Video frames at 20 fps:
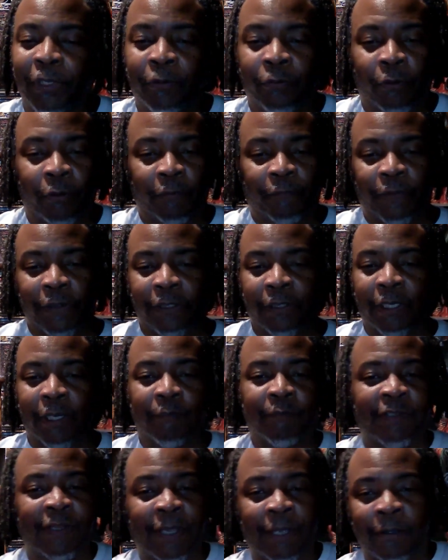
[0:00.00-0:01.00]
You know, if he
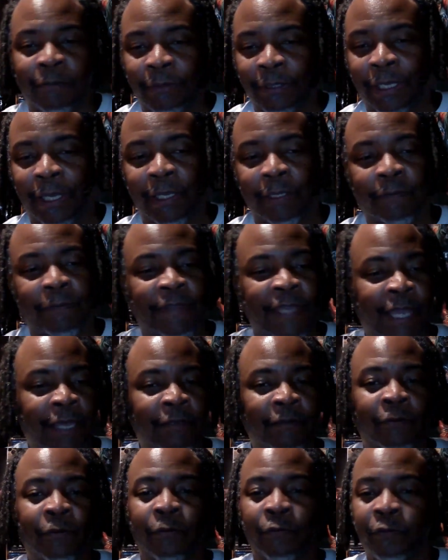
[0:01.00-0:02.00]
comes out like
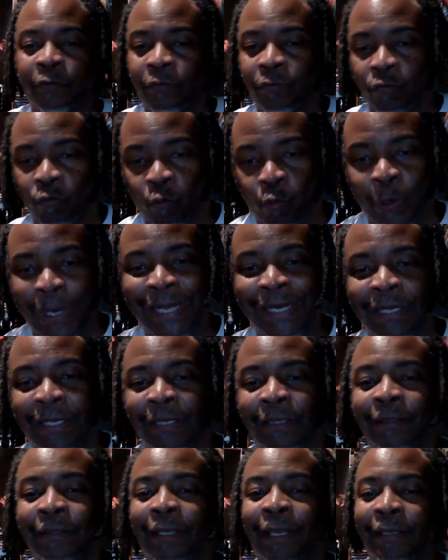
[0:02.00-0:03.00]
Thanos
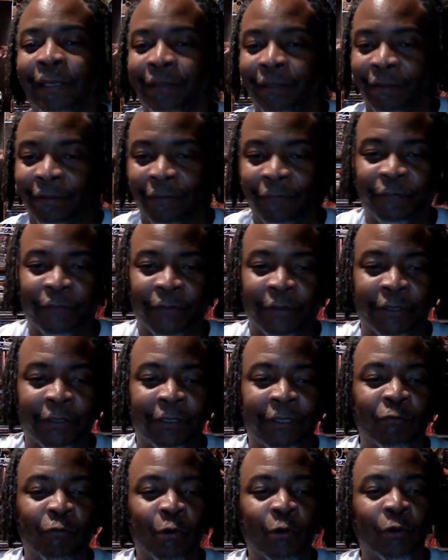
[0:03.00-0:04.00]
winning, like in
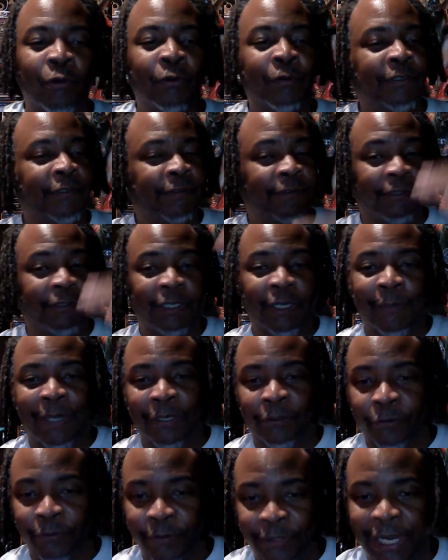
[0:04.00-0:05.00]
Infinity War, does he come
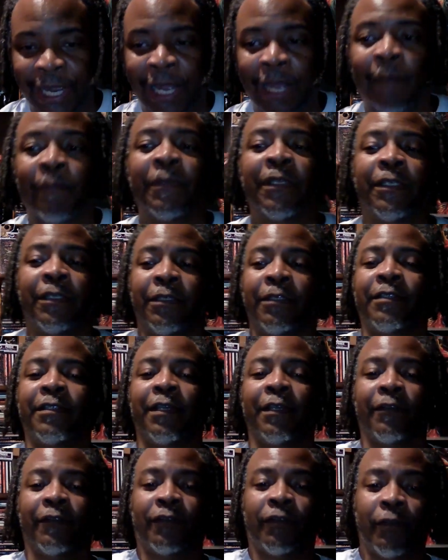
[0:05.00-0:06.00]
out on top and then
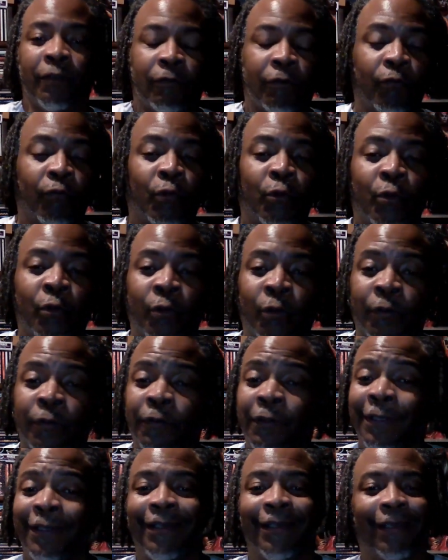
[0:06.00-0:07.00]
it takes Secret
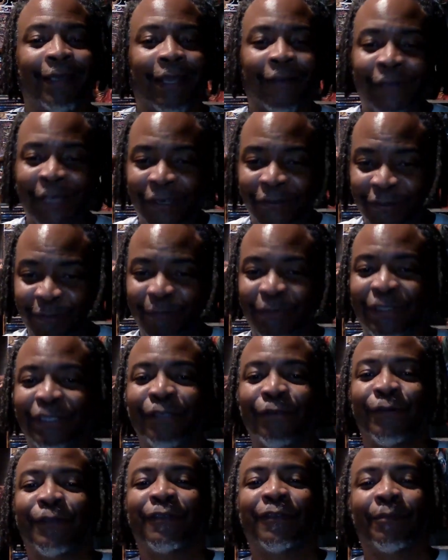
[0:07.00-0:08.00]
Wars? I've got some
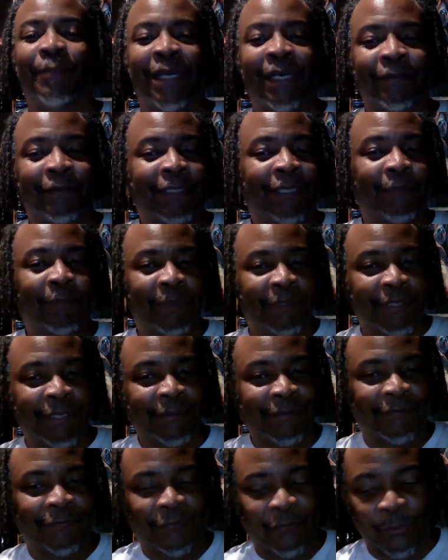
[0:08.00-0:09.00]
theories about that, but
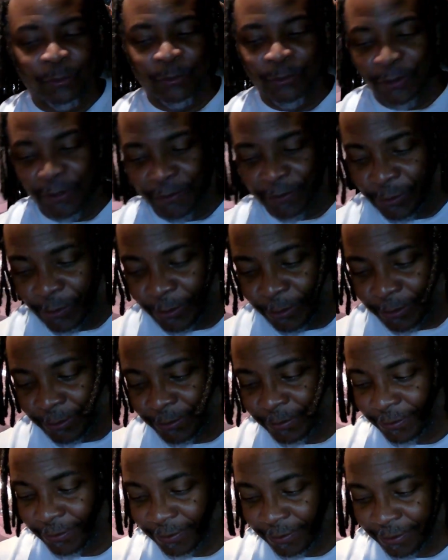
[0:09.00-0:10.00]
that's for
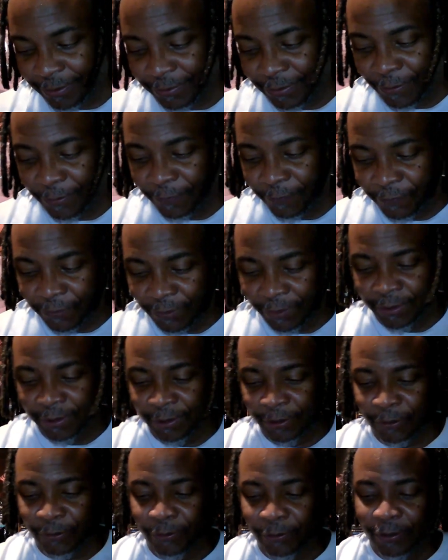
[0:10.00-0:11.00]
another
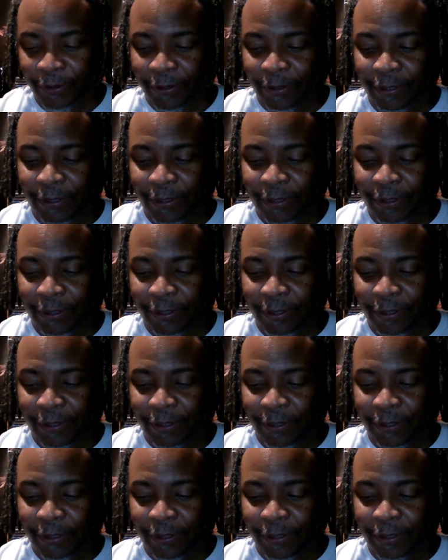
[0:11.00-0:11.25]
video.